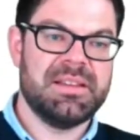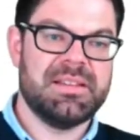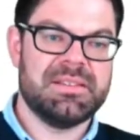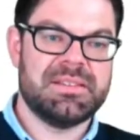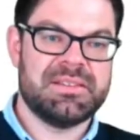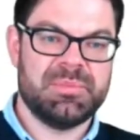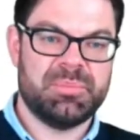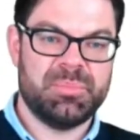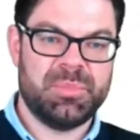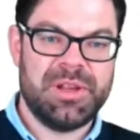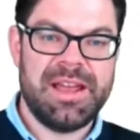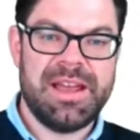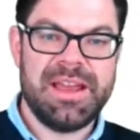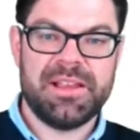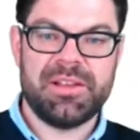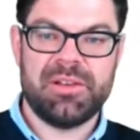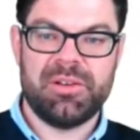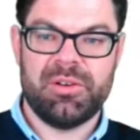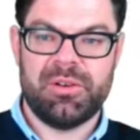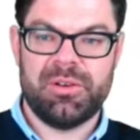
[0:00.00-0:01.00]

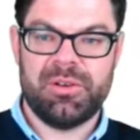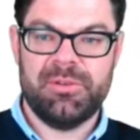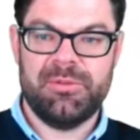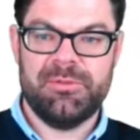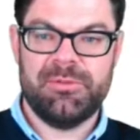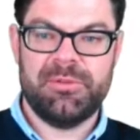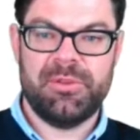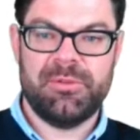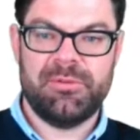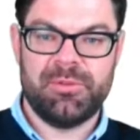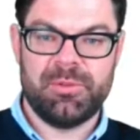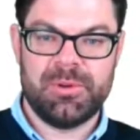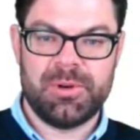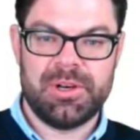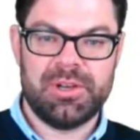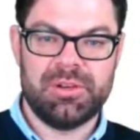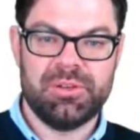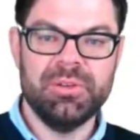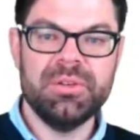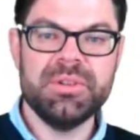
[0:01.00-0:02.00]
supply curve for
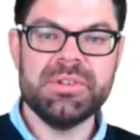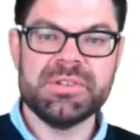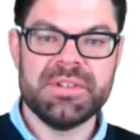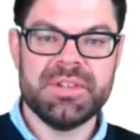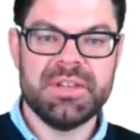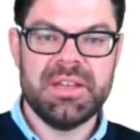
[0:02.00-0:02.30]
a good.